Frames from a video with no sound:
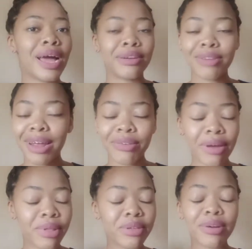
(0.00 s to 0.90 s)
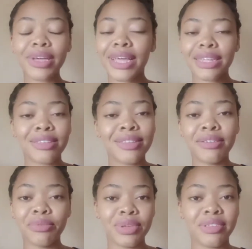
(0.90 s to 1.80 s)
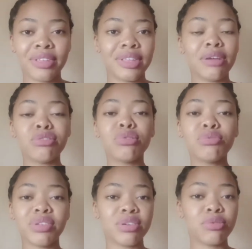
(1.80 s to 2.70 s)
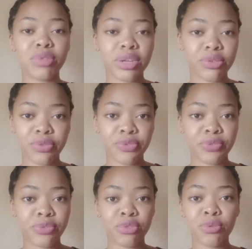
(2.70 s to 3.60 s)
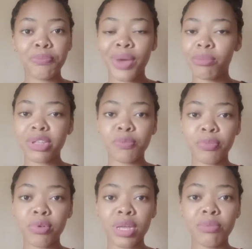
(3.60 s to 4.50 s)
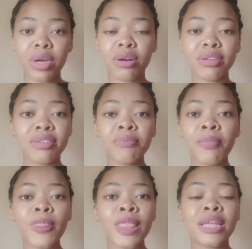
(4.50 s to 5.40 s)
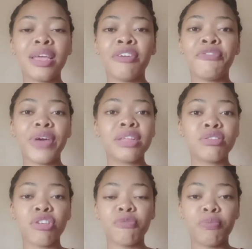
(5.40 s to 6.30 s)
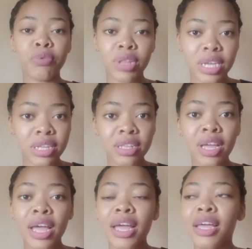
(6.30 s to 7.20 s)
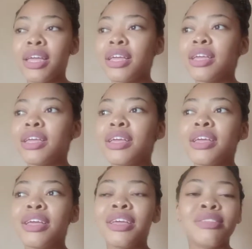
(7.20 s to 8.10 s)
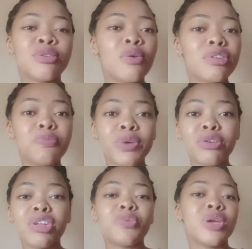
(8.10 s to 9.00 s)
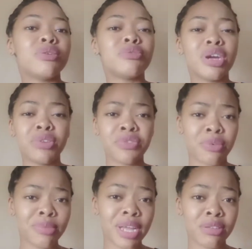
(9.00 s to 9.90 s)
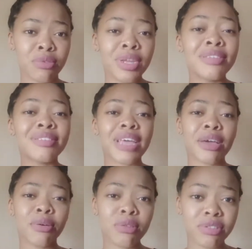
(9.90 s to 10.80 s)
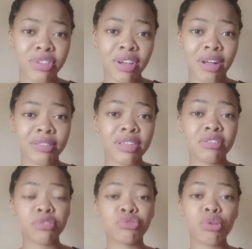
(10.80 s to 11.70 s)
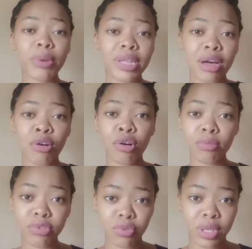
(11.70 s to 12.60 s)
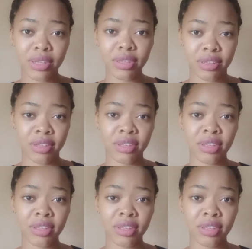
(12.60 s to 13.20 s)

I really don't get the reason. There is no reason good enough to permit bullying, because the effects of bullying, it goes beyond when you graduate from that school. It's psychological. There's a trauma that comes with it.